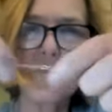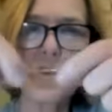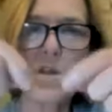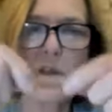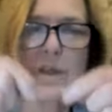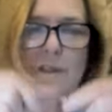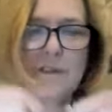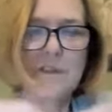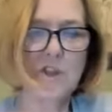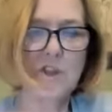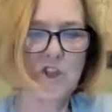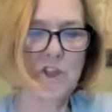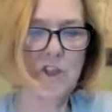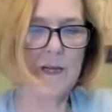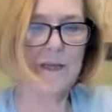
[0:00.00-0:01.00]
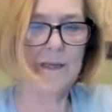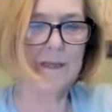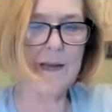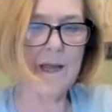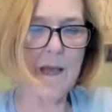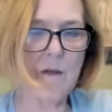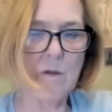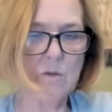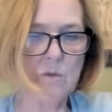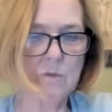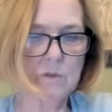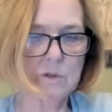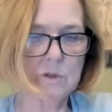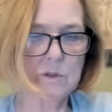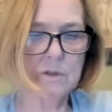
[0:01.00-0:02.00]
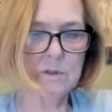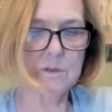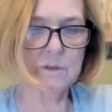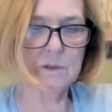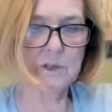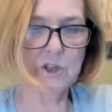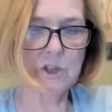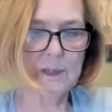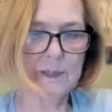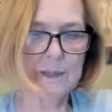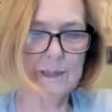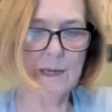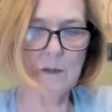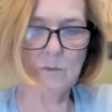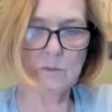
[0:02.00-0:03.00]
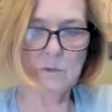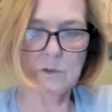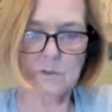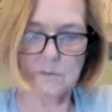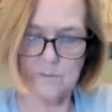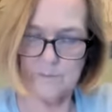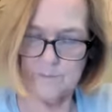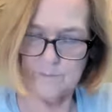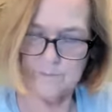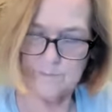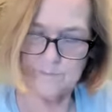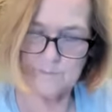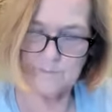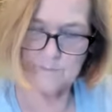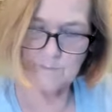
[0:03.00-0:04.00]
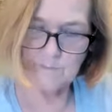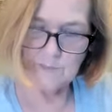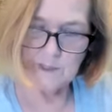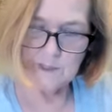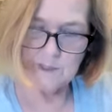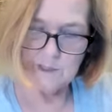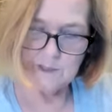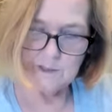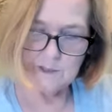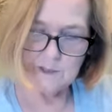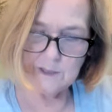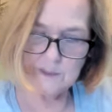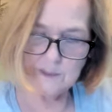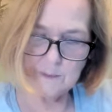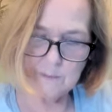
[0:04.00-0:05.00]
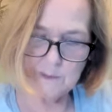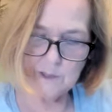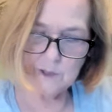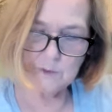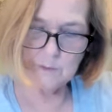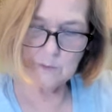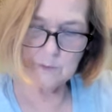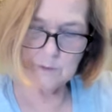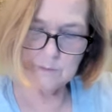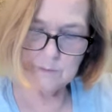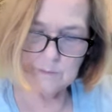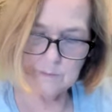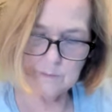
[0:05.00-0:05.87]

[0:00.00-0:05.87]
So let's check it out. Let's check it out. Just to be sure.